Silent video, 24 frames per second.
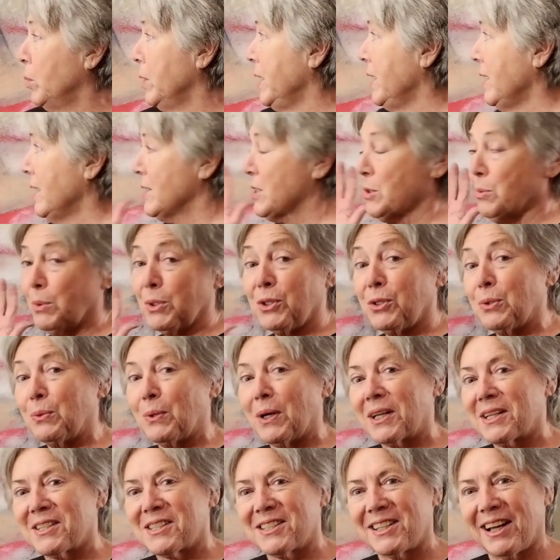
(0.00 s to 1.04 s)
Yes, we do
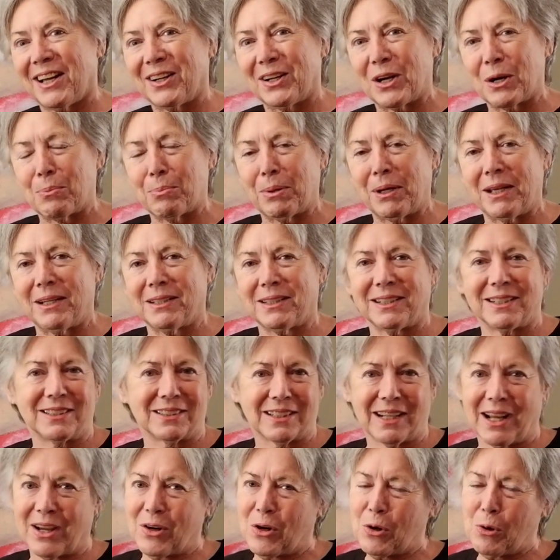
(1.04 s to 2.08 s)
want to sell our paintings,
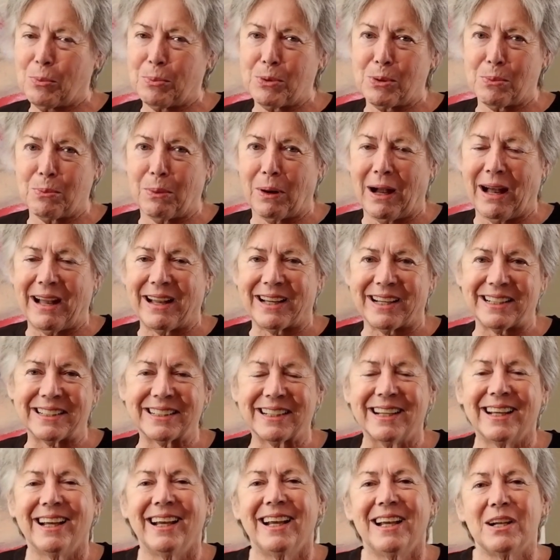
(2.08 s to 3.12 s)
and I hope you buy it,
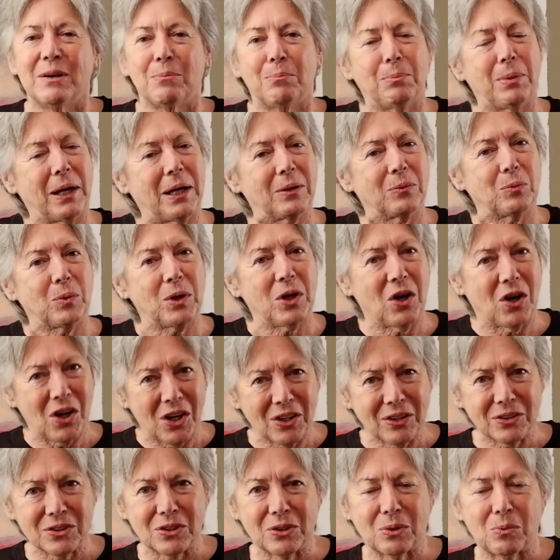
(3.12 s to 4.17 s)
but we
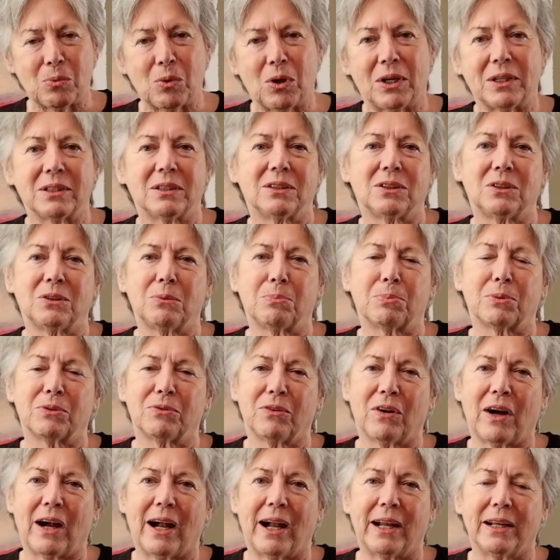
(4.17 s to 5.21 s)
also want to
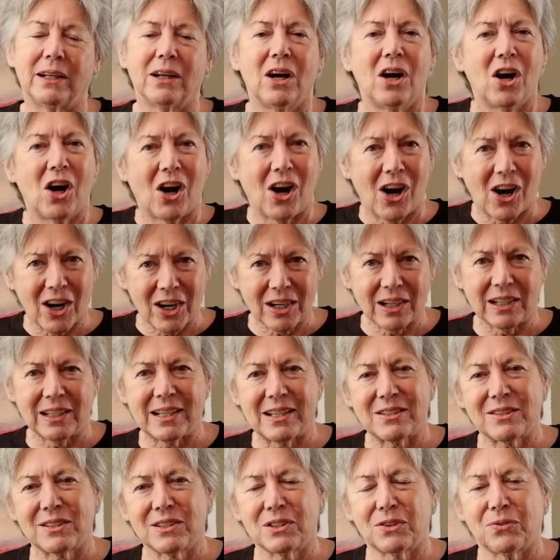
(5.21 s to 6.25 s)
provide art
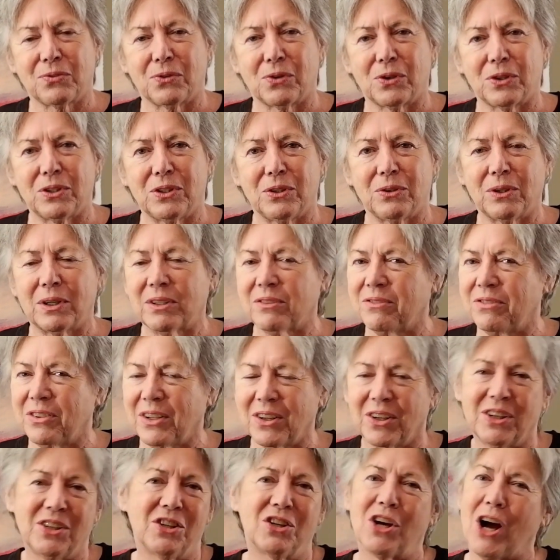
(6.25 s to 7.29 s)
lessons for you at a
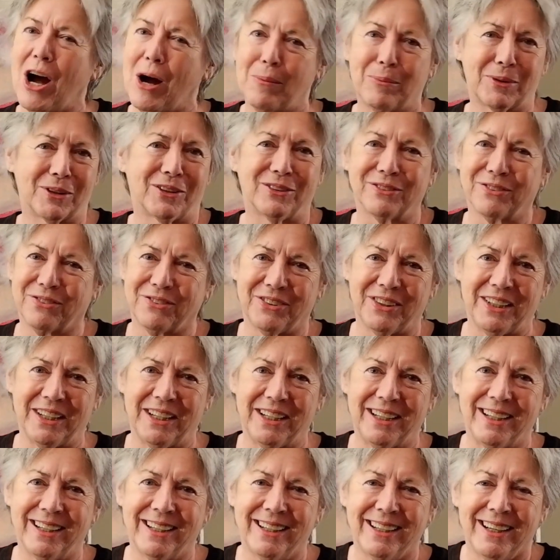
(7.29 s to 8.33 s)
very nominal
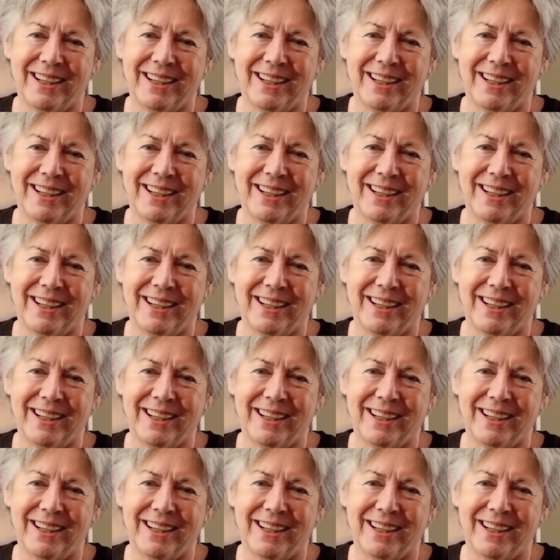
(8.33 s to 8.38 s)
fee.